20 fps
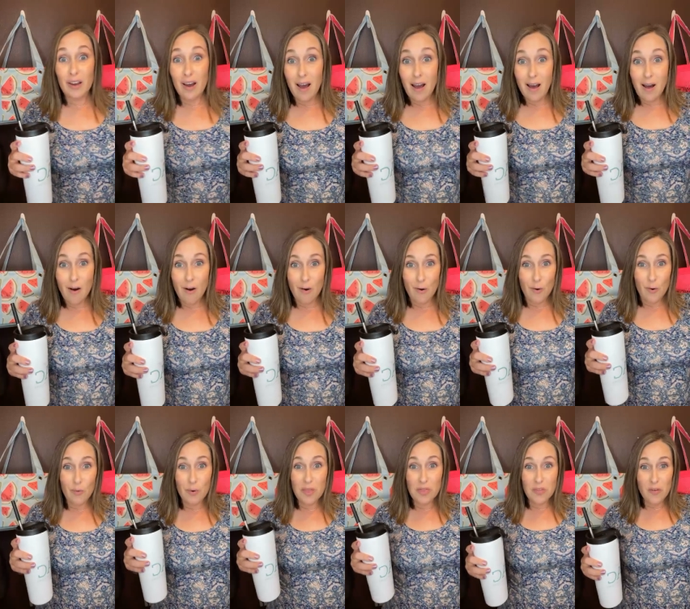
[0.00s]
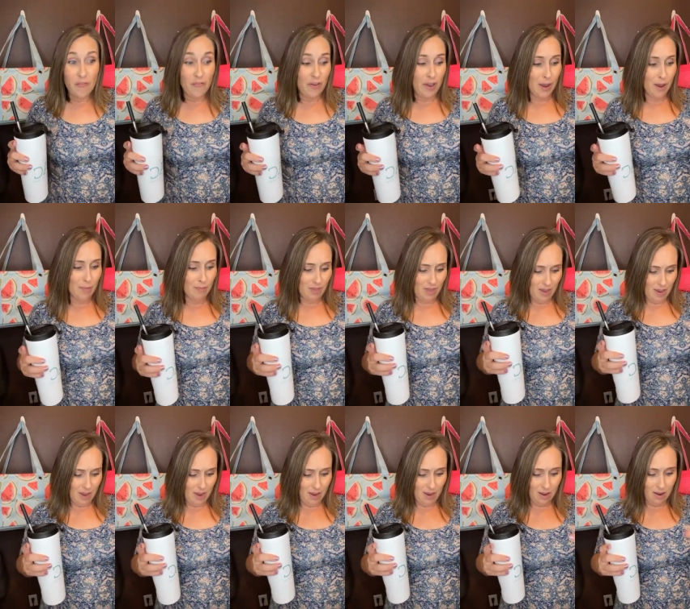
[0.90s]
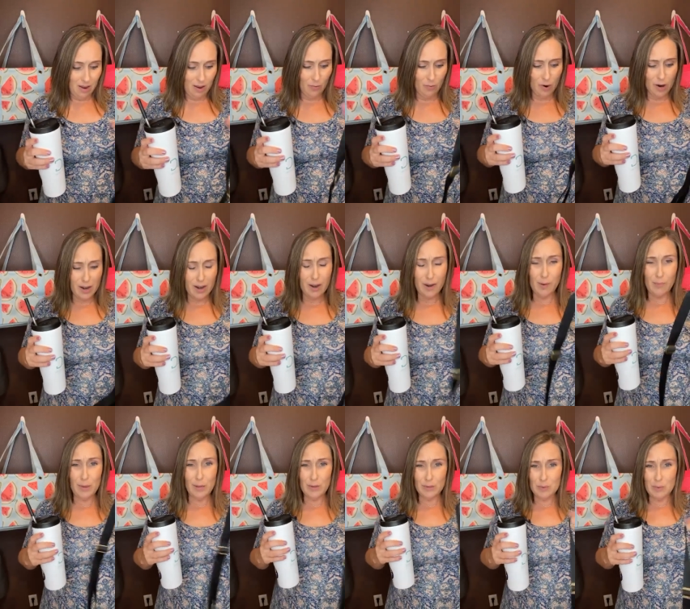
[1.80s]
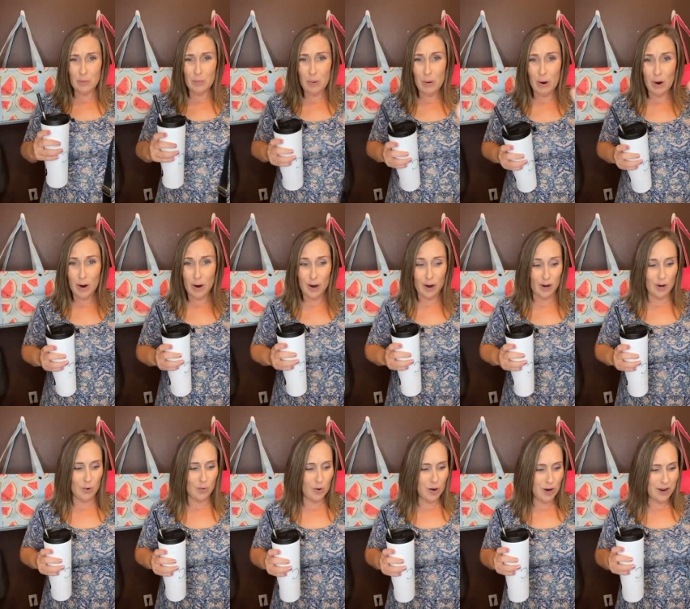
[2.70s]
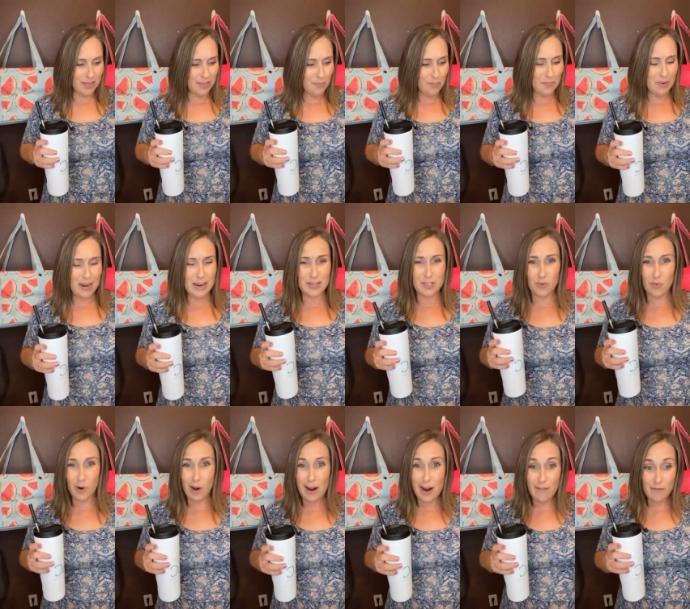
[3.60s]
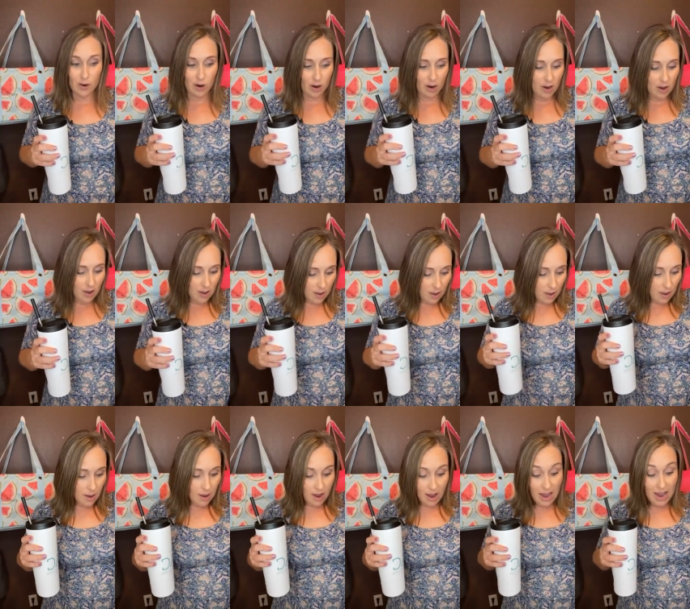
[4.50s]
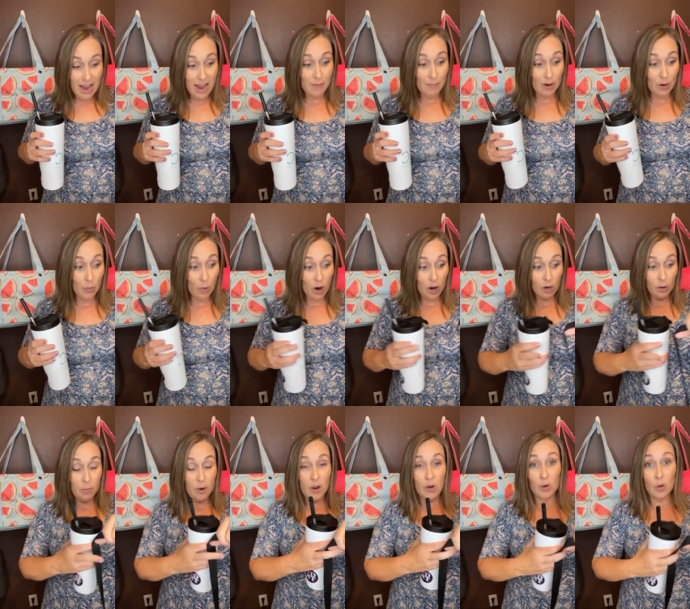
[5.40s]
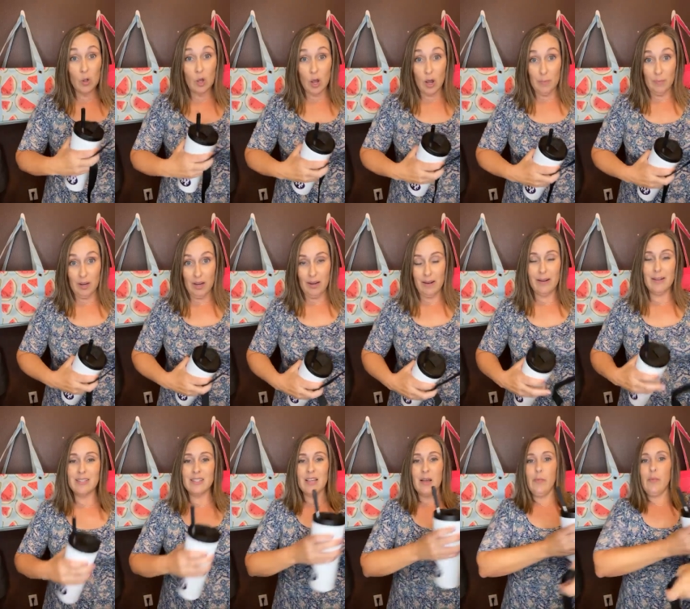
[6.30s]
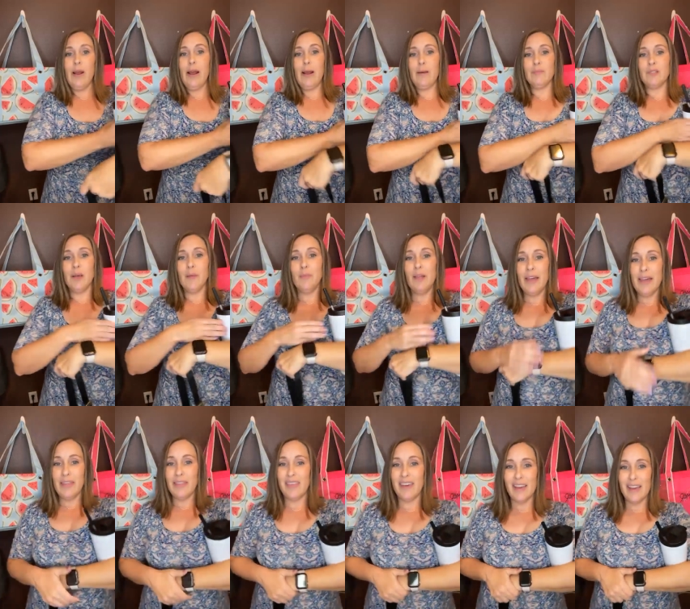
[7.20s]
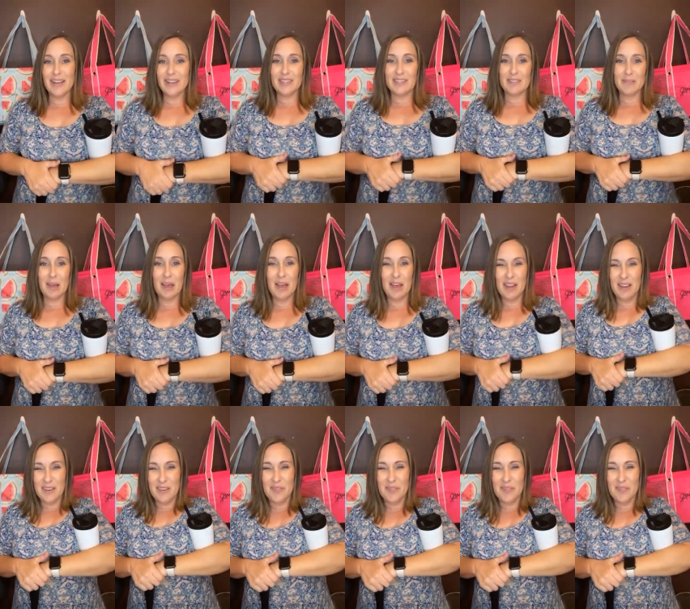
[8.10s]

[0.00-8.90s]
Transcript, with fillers: on the go with the family, we're at an amusement park, we're at the beach, wherever I have my water bottle on me. And sometimes I'm like this